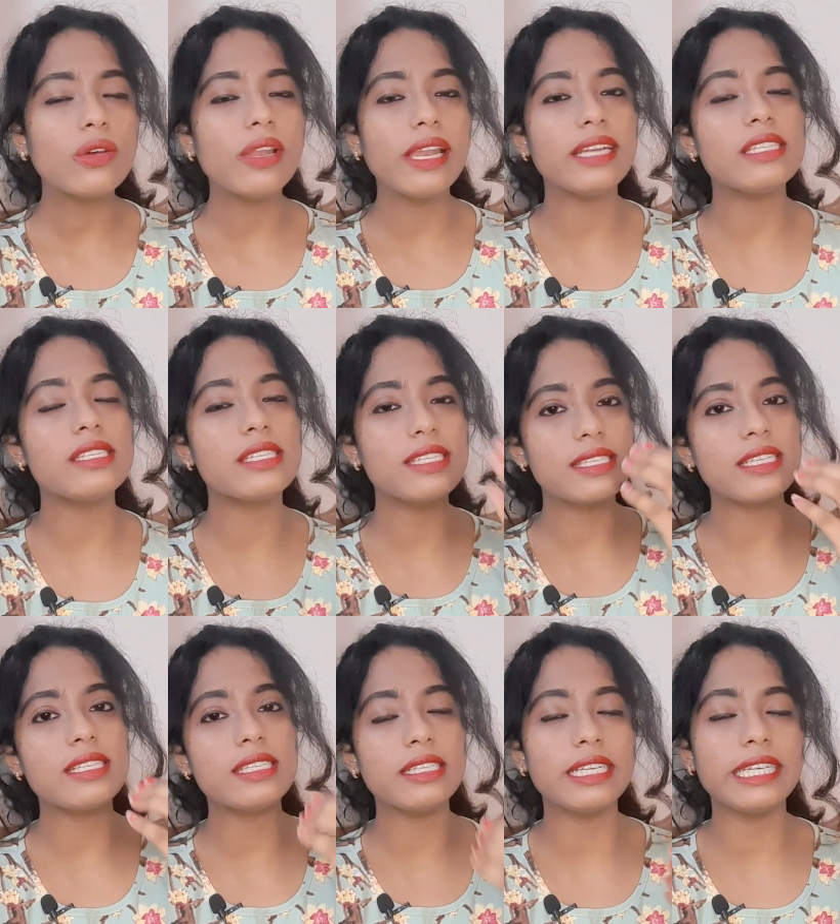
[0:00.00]
So let's
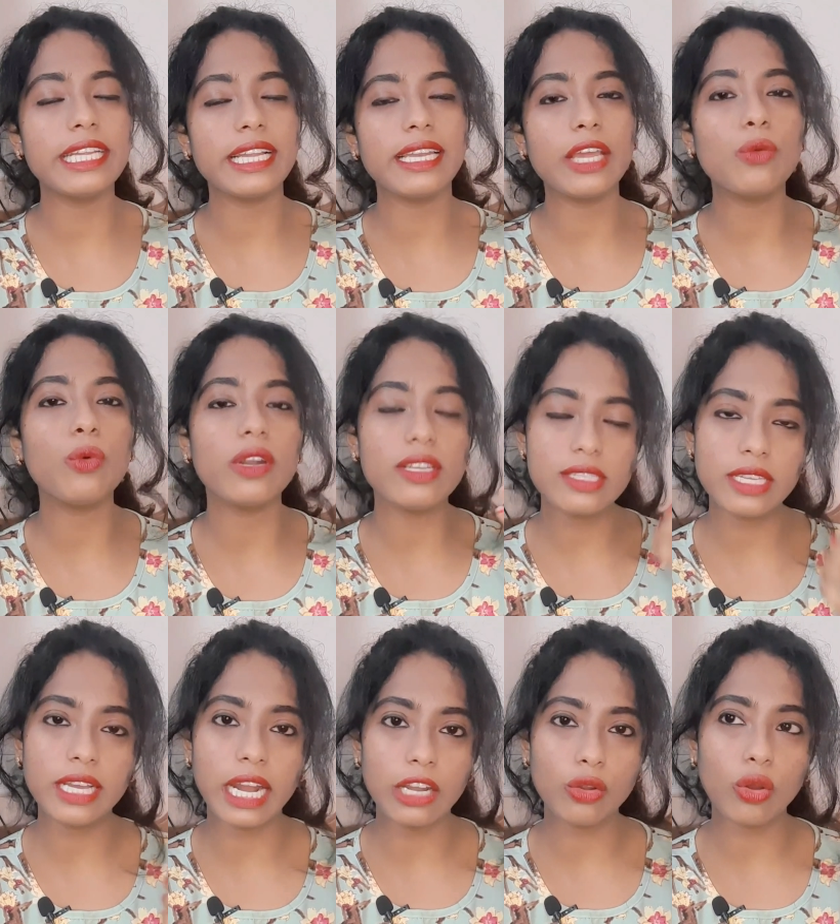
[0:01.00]
discuss in detail, like what is
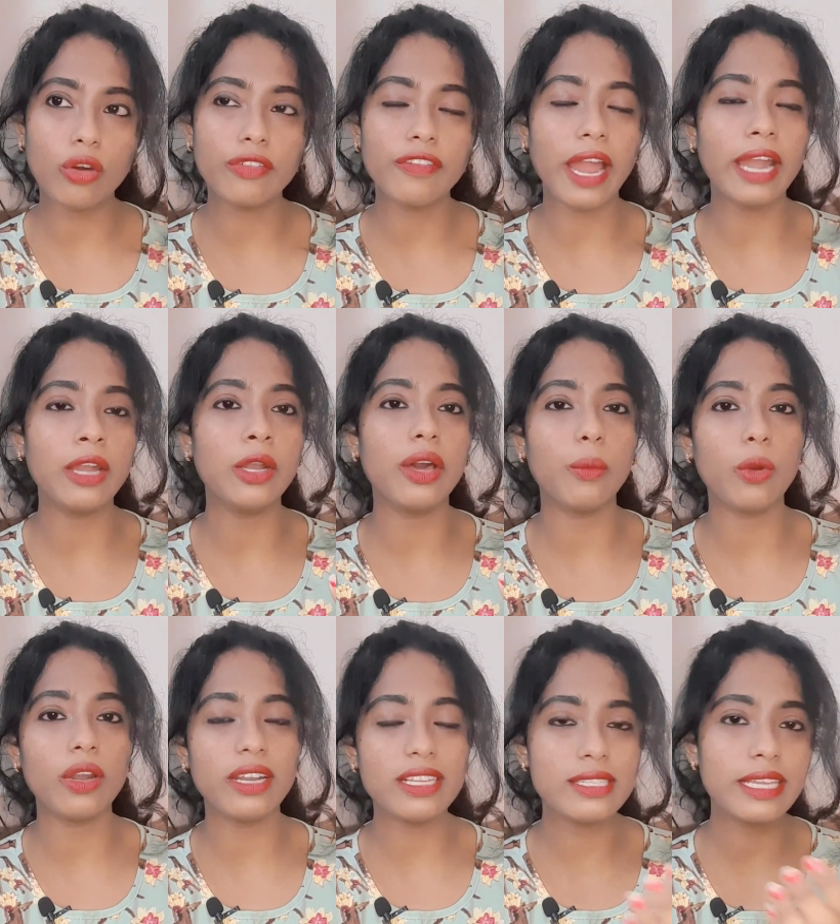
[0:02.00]
the cutoff and
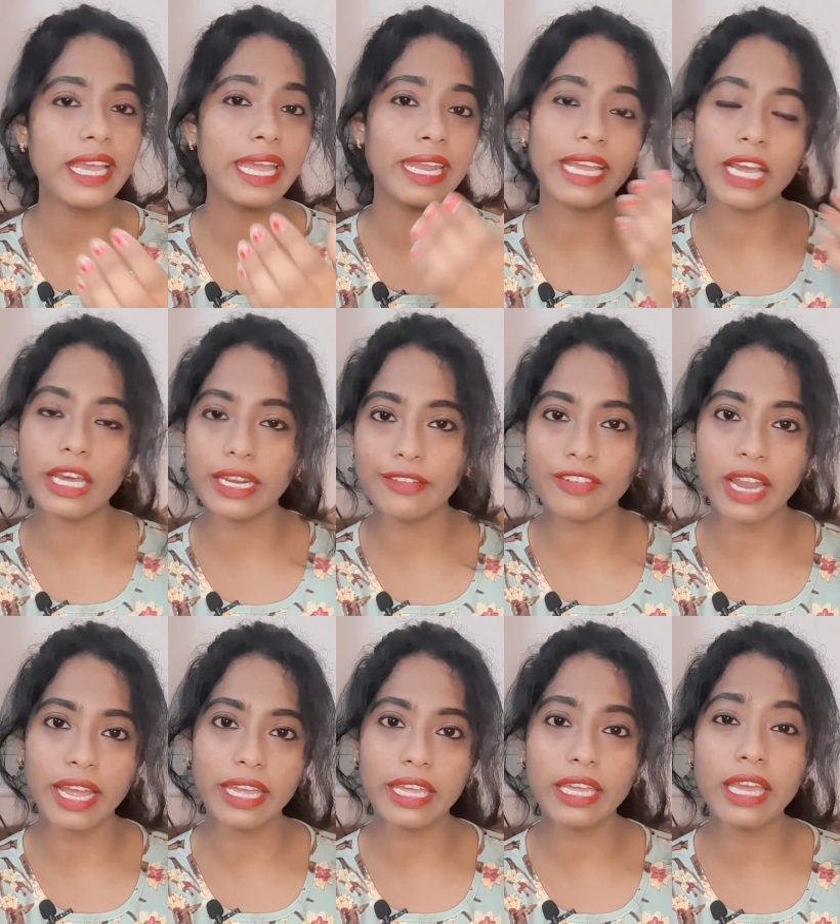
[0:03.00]
what is the NIRF
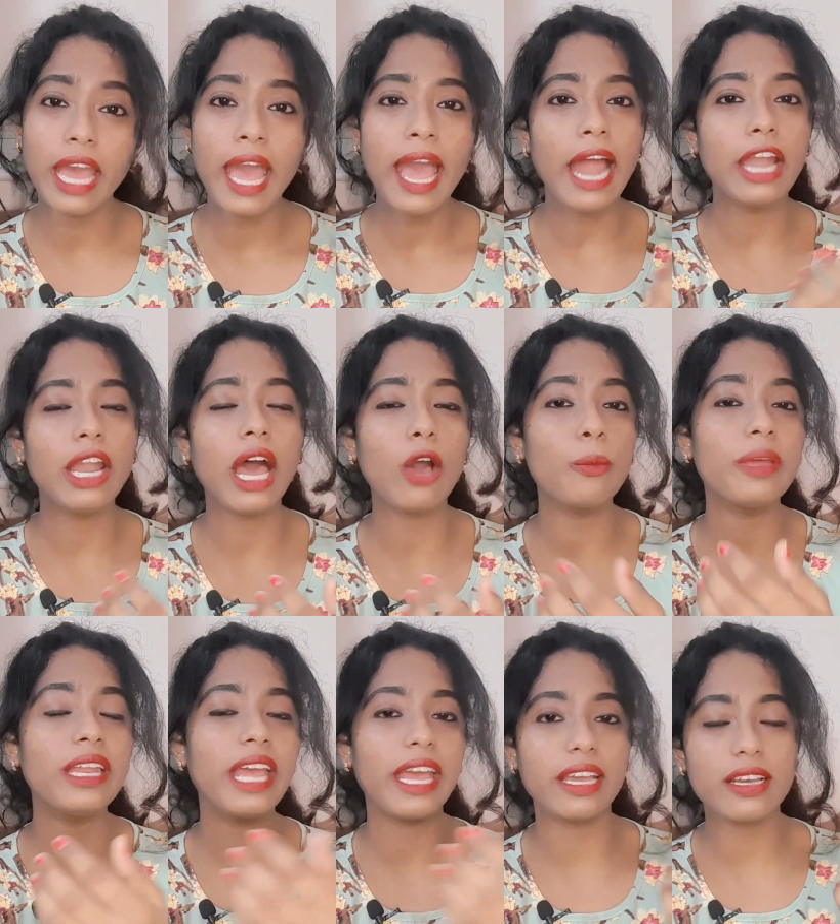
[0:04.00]
ranking and how
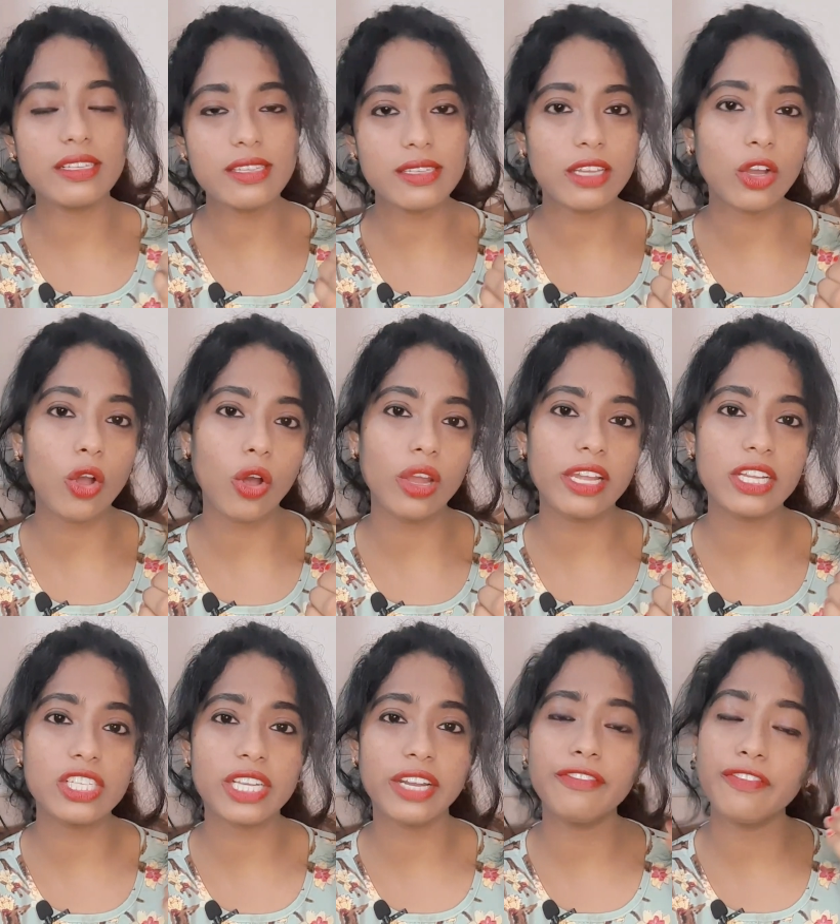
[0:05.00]
many acres is the
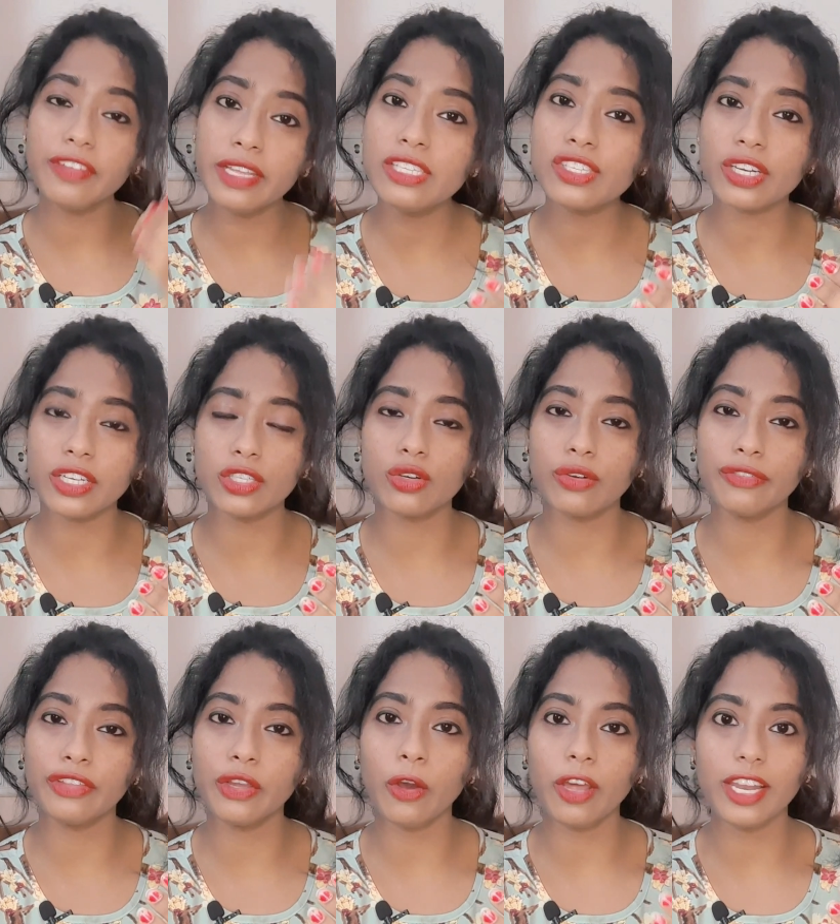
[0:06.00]
college and fee structure
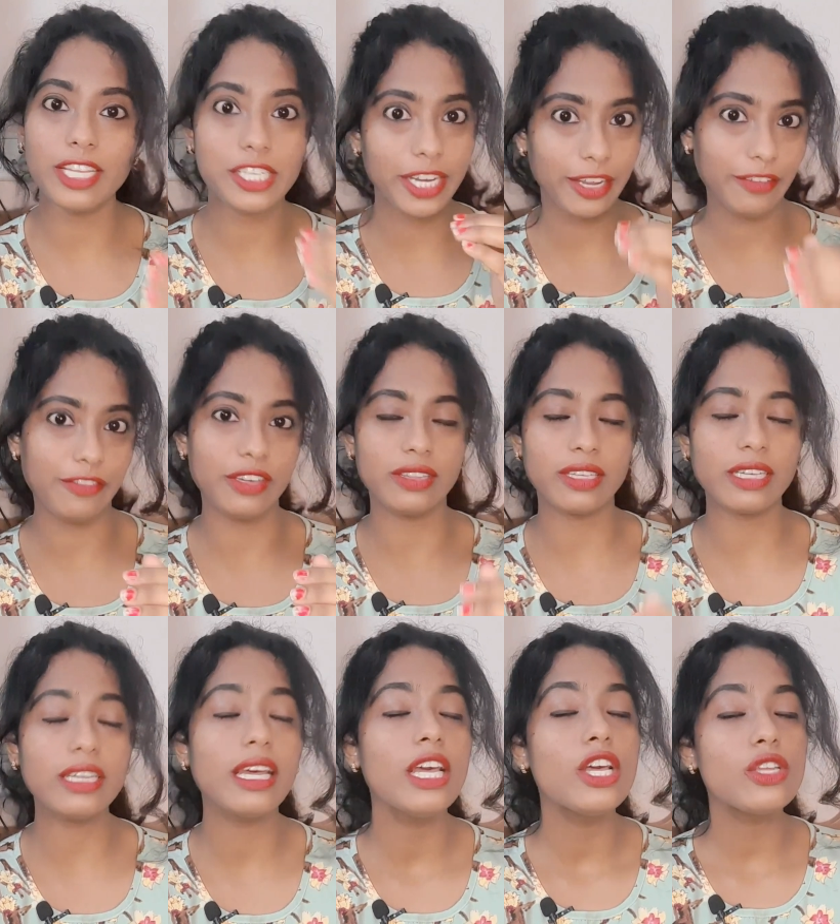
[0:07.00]
of the college and
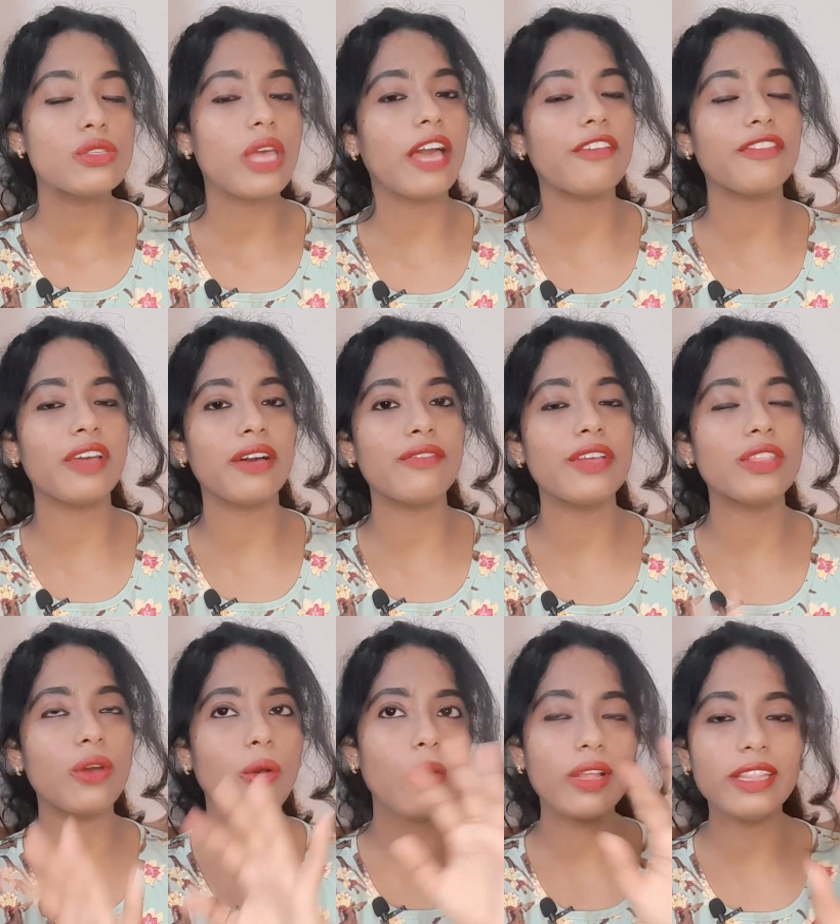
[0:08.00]
everything. So I have come
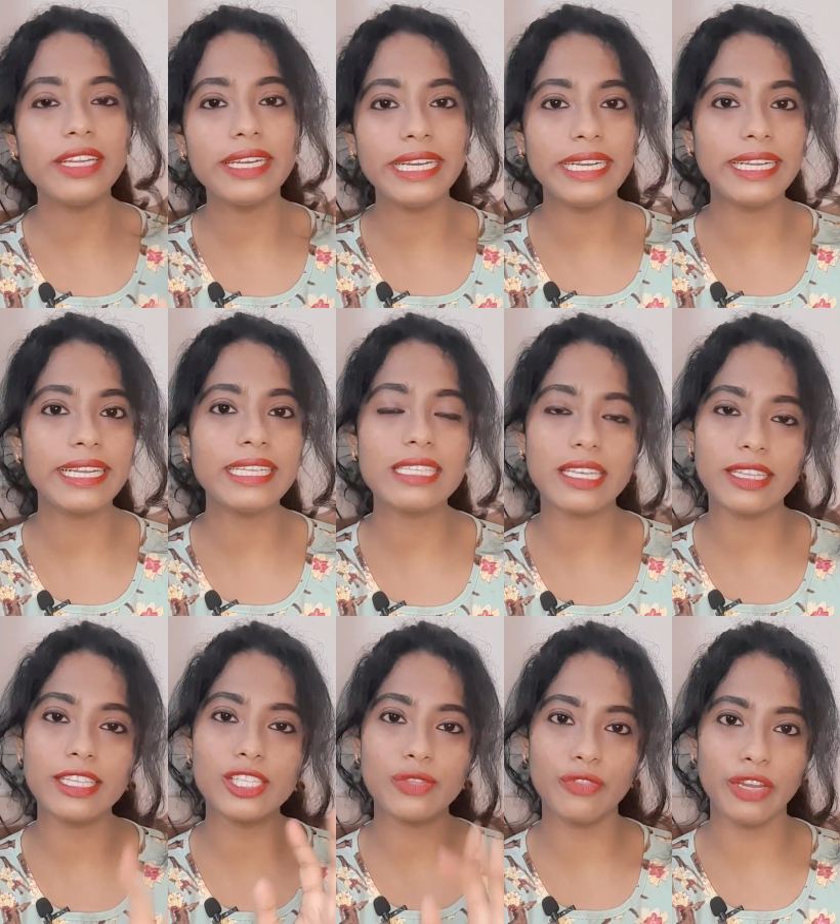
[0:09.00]
with all the details
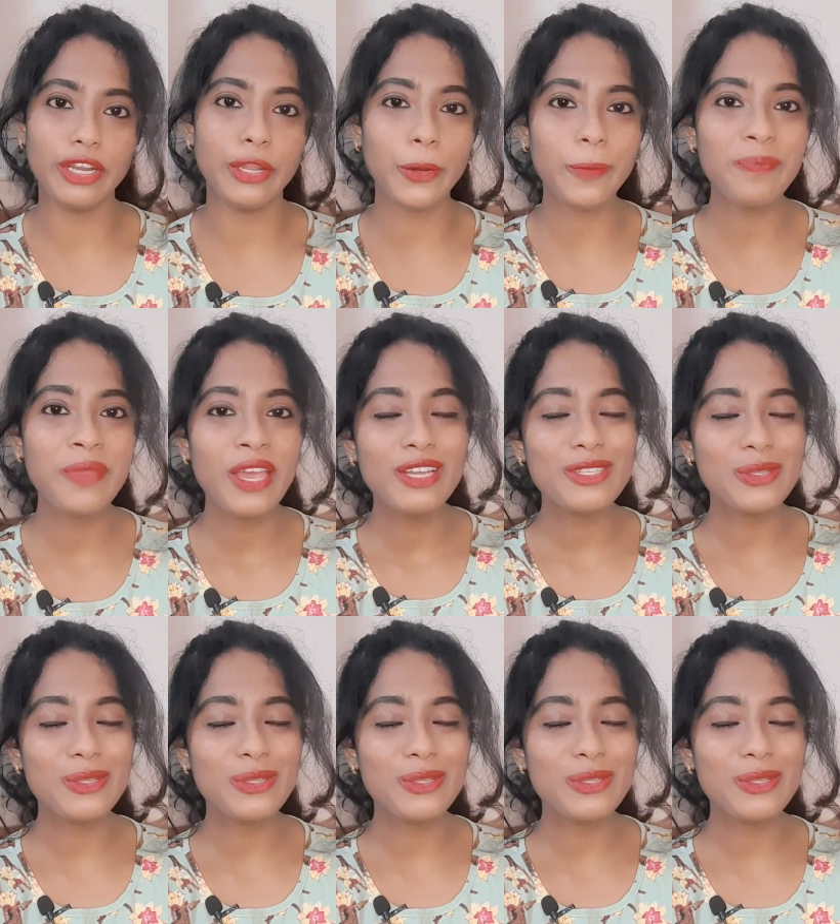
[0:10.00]
in this video.